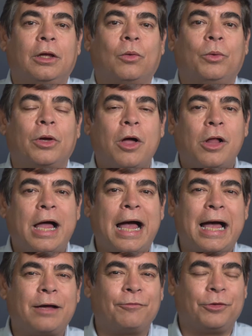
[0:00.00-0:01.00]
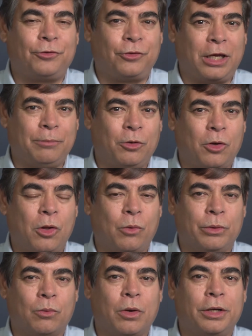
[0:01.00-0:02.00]
We all have the same goal.
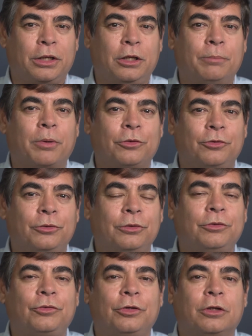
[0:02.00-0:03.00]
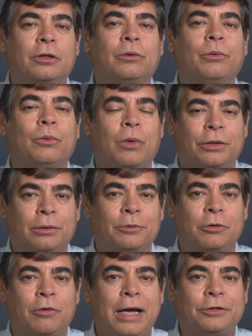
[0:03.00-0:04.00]
We want to keep our students here. We want them
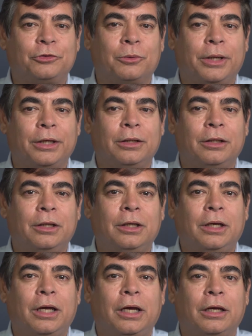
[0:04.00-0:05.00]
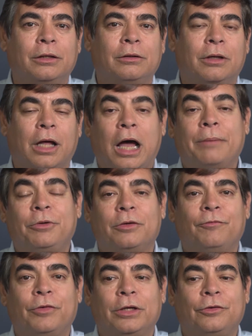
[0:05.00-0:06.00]
to graduate. And I'm
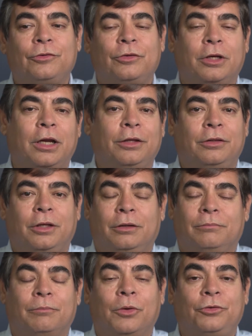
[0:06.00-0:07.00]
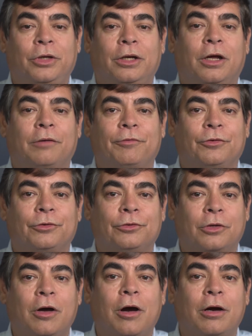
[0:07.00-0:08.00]
convinced, and I think most aid
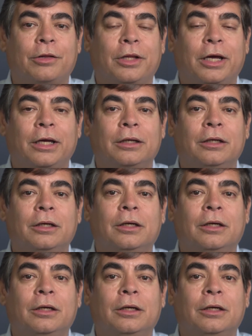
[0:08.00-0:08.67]
officers are, that